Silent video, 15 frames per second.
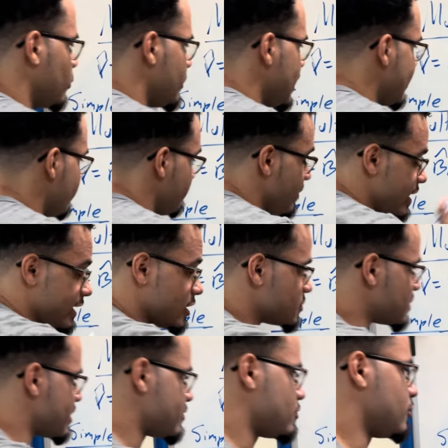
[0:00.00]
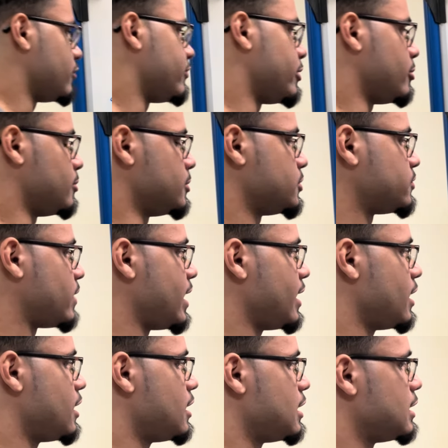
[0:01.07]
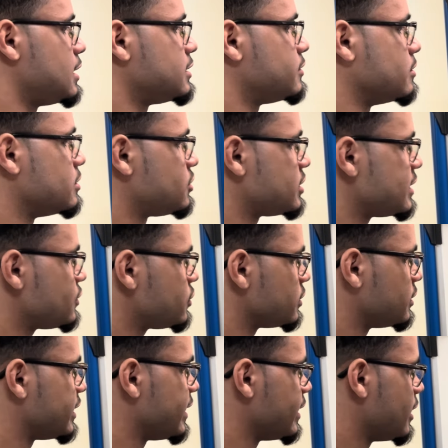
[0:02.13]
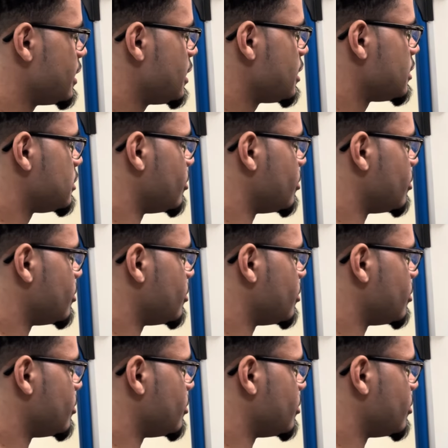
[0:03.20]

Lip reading: we have many explanatory variables, right? So essentially, the